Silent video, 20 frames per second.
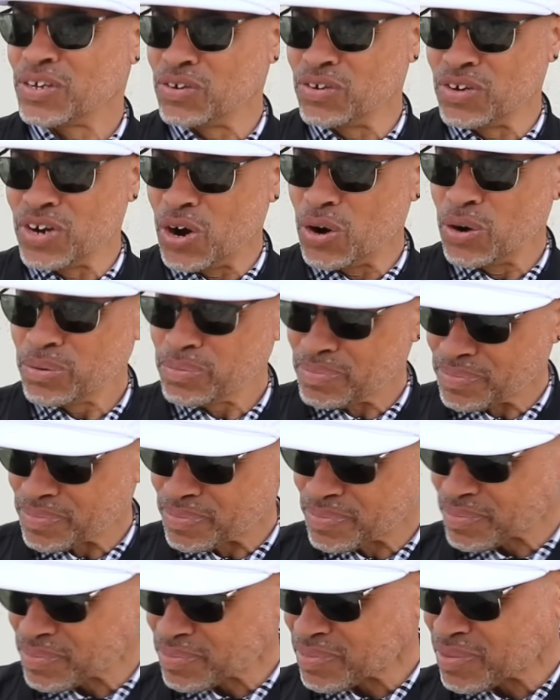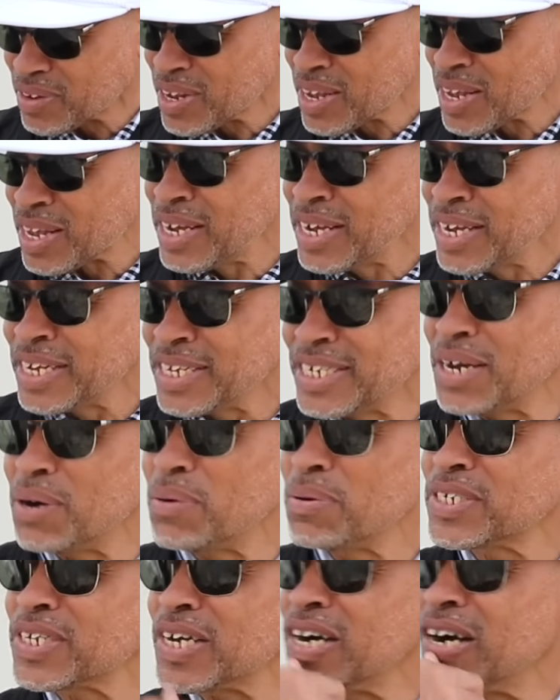You know,
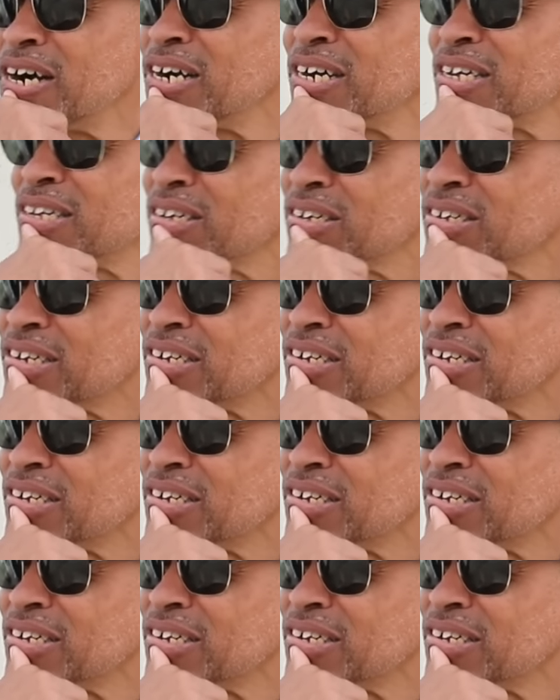there's a